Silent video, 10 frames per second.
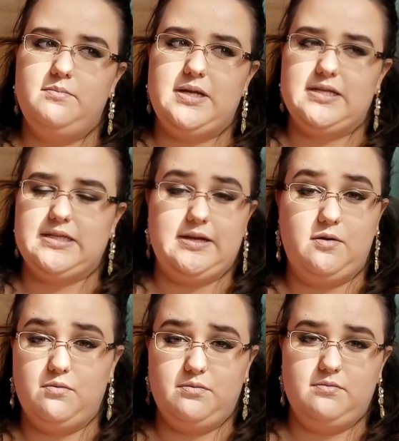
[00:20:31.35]
because
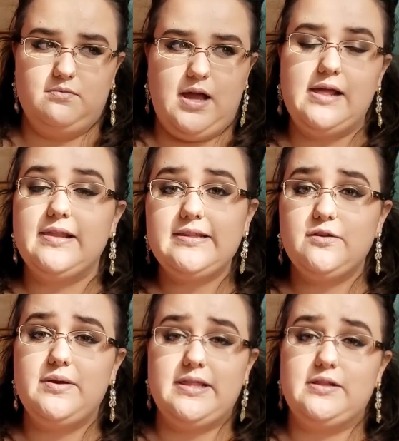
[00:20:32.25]
I like
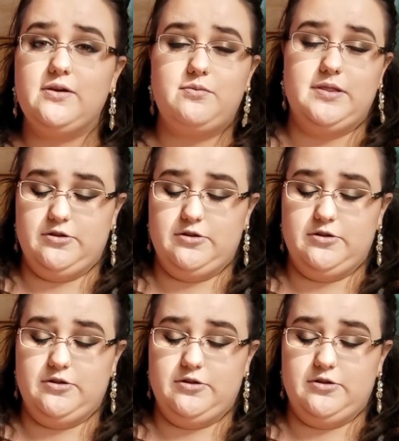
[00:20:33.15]
the way they look when